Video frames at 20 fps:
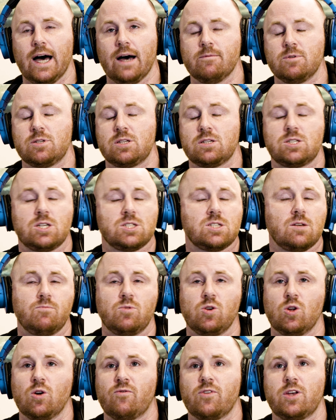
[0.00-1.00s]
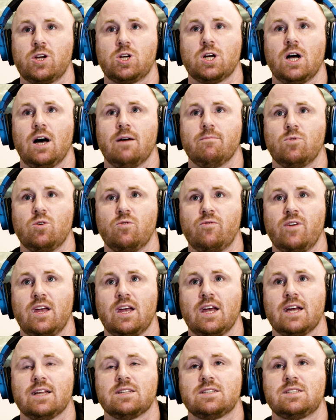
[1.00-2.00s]
This is just a beautifully shot
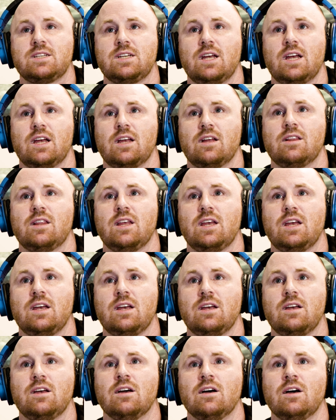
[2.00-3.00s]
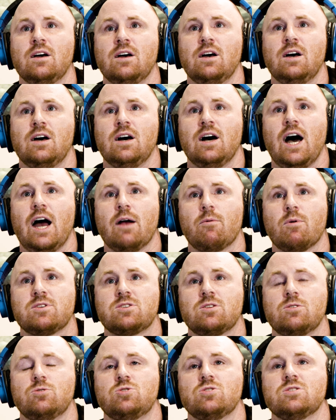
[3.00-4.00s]
movie, and seeing the
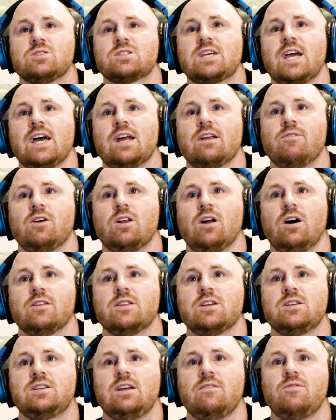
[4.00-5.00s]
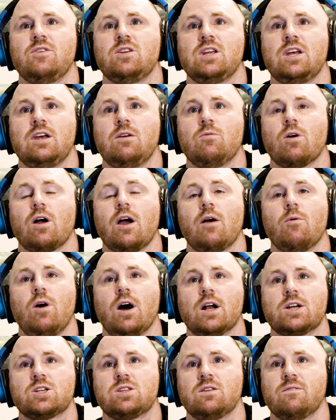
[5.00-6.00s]
high-resolution scan of it on the DVD where I
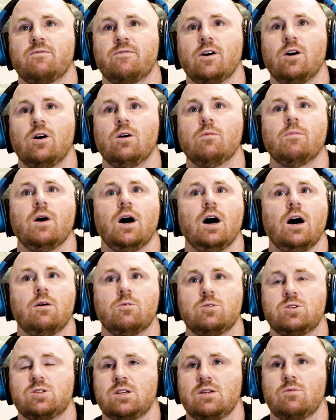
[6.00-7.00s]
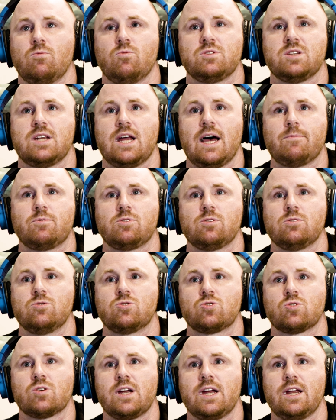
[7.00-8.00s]
watched the film was an absolute
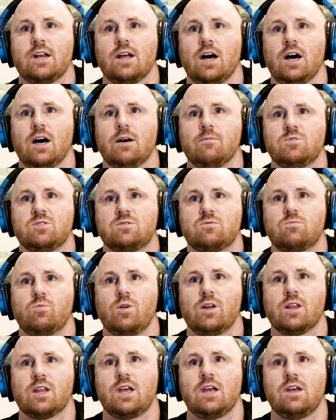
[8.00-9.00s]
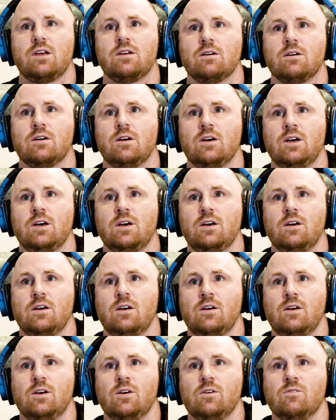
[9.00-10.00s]
treat. Just really
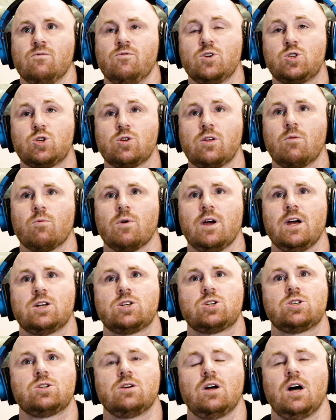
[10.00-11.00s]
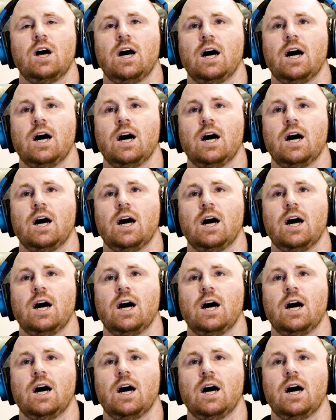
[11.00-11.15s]
visually rich,